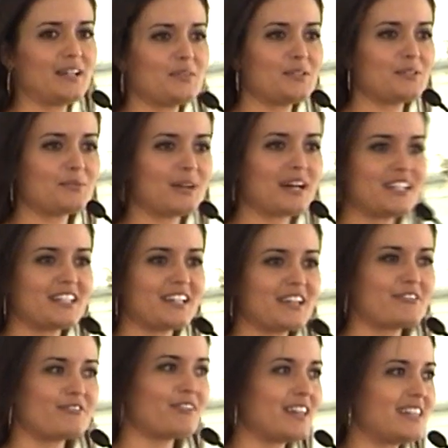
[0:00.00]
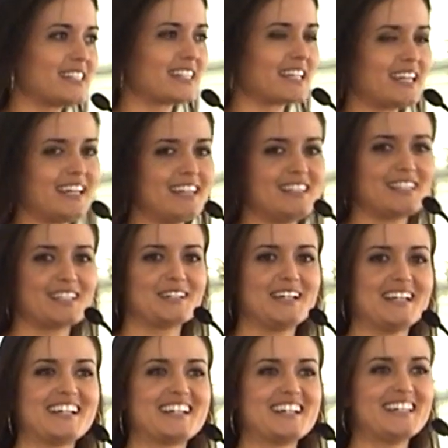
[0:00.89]
He was watching a friend's kid, so
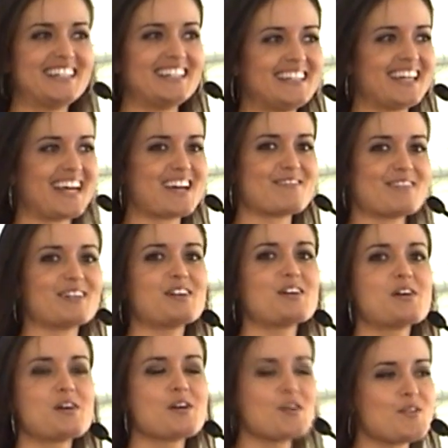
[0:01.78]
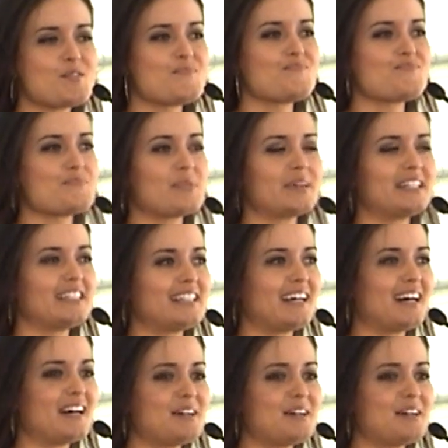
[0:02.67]
he couldn't stay. But